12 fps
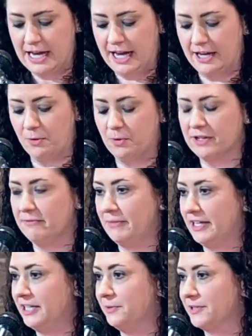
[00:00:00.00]
and it would have
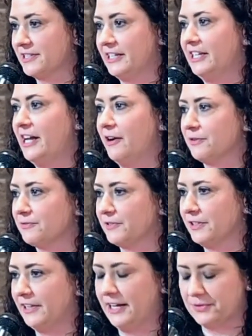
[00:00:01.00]
meant he was laid out for
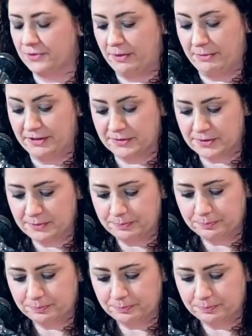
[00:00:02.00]
the last 3 months.